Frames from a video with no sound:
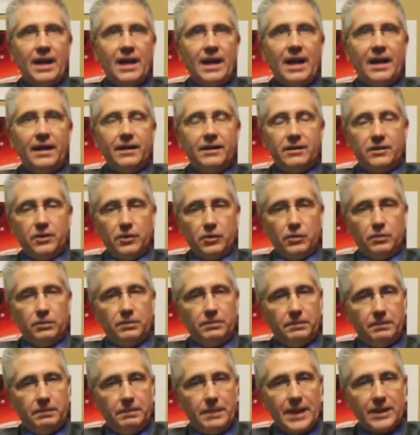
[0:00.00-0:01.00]
had to
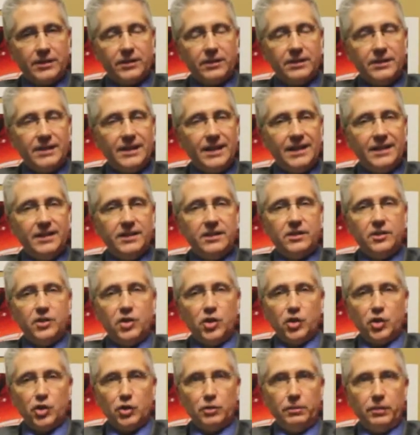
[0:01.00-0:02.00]
basically get into
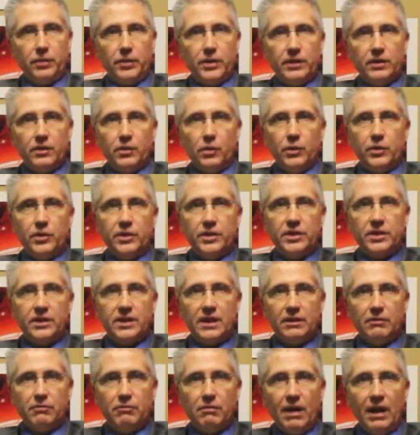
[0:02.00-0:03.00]
digital print in order to
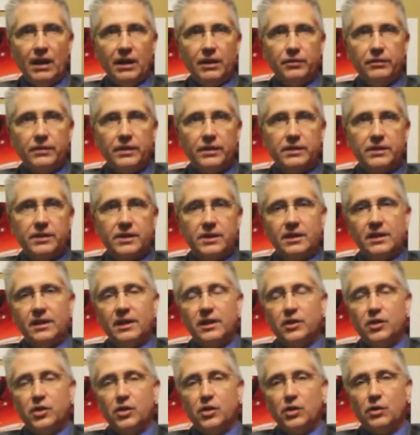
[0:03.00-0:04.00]
stay relevant,
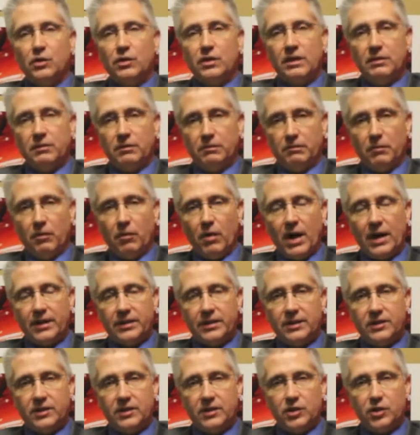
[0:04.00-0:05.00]
and so they've
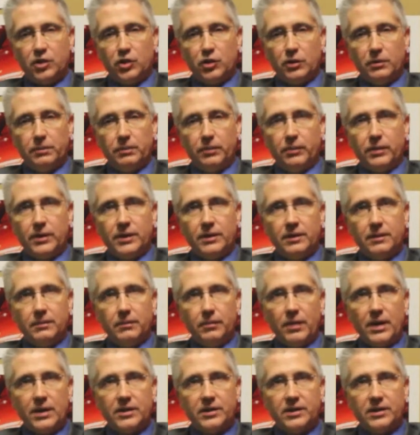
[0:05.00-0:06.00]
brought these digital print and
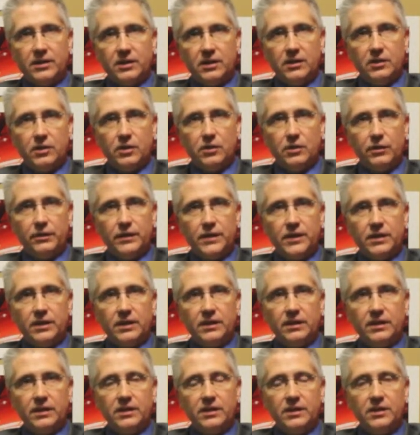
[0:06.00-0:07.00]
presses into their
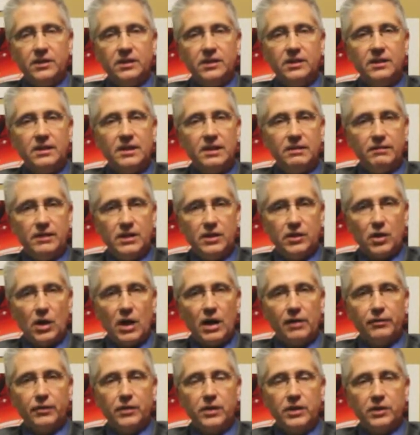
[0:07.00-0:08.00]
facilities to give these
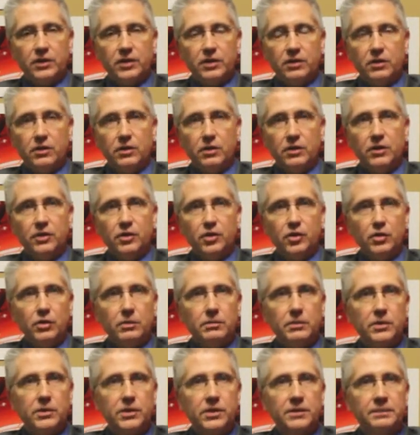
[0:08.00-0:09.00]
offerings to their
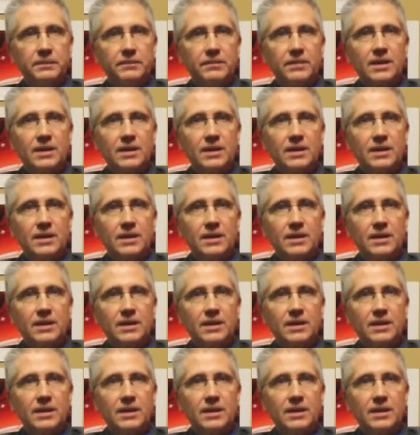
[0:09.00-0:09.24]
consumers.